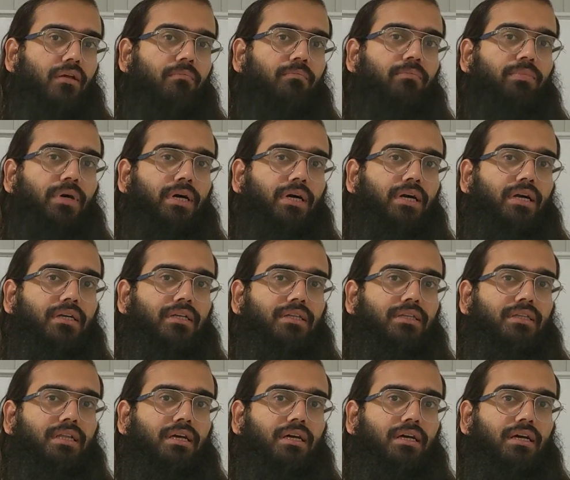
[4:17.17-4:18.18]

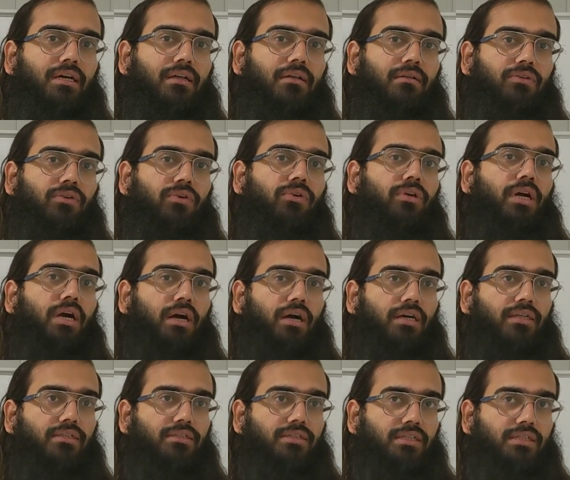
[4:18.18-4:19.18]
but your
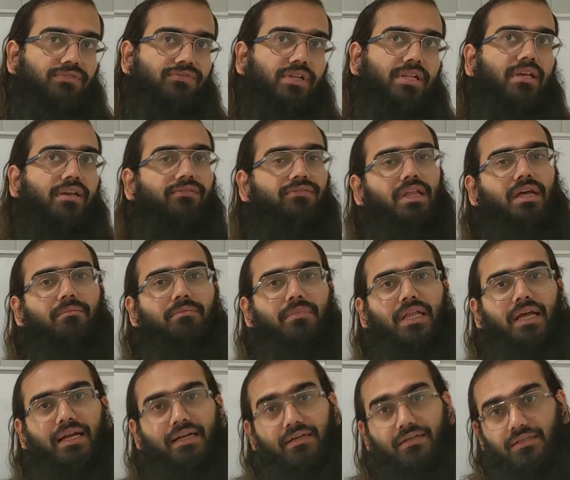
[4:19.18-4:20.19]
answers will give them
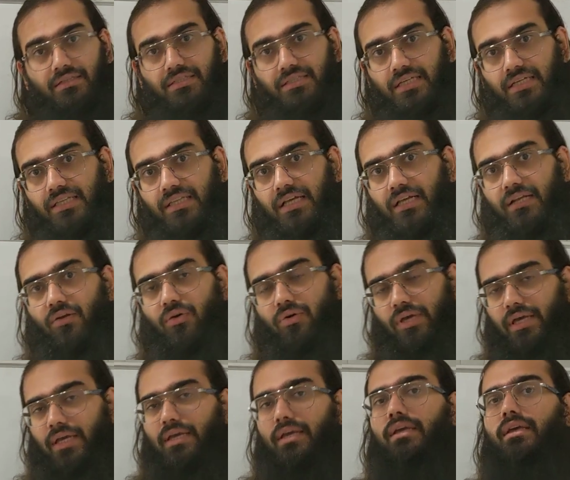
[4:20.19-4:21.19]
that signal,
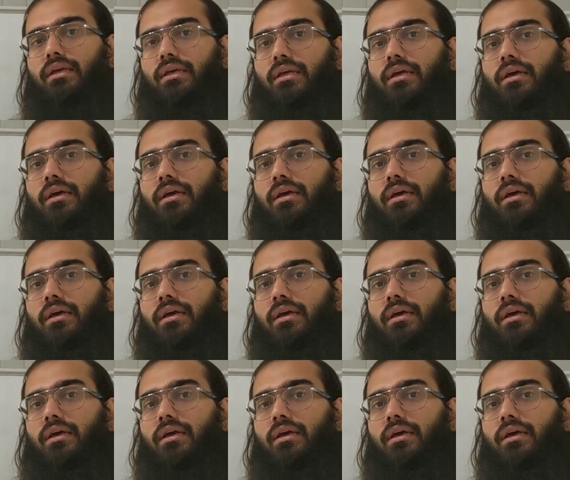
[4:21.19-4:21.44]
okay,